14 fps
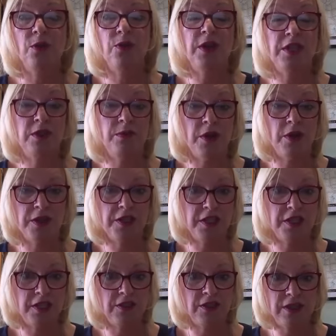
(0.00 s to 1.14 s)
we do
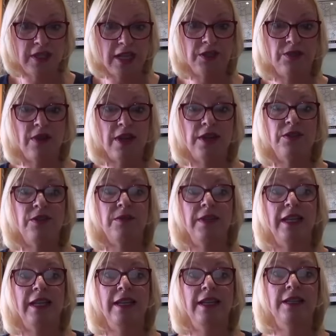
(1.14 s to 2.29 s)
monitor success rates from
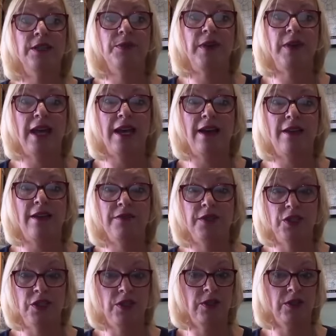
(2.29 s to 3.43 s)
clinics. We have the
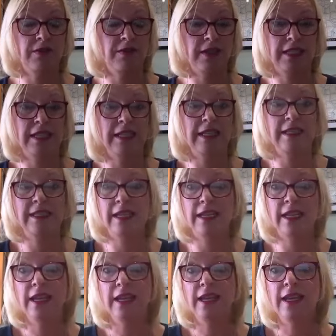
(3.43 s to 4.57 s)
Choose a
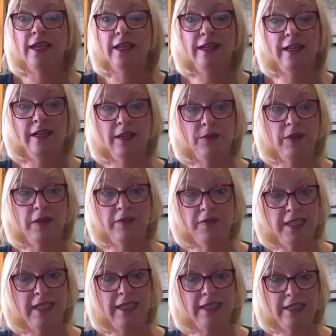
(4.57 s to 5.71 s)
Fertility clinic
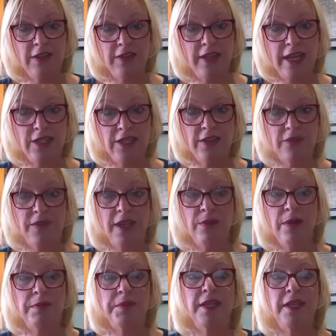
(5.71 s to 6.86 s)
facility on the HFEA
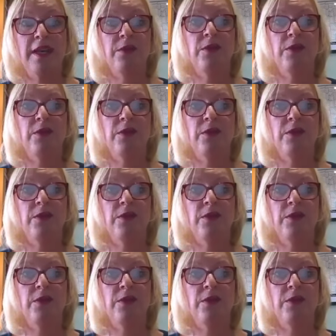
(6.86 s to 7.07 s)
website,